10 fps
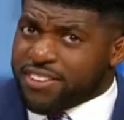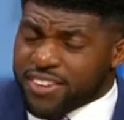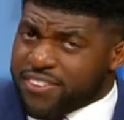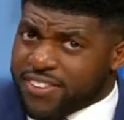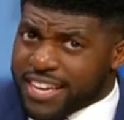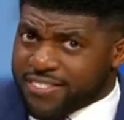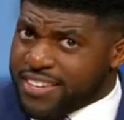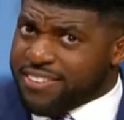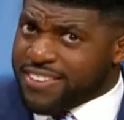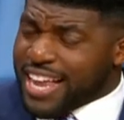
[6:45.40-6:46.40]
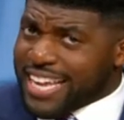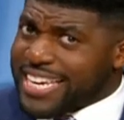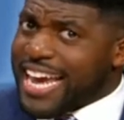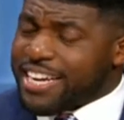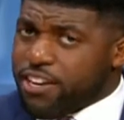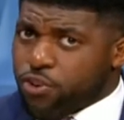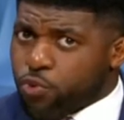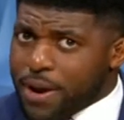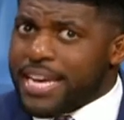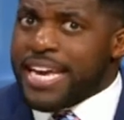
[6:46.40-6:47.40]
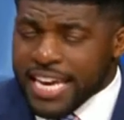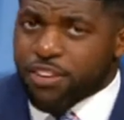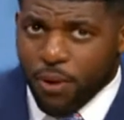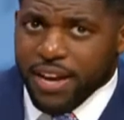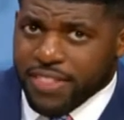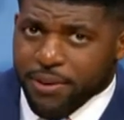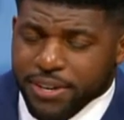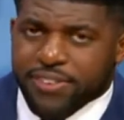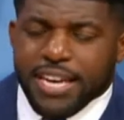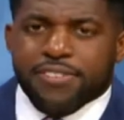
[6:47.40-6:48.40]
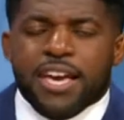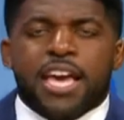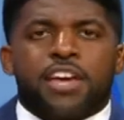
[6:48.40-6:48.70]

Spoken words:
is at 6. Zeke's not like 19 or 20. He's right there at 6.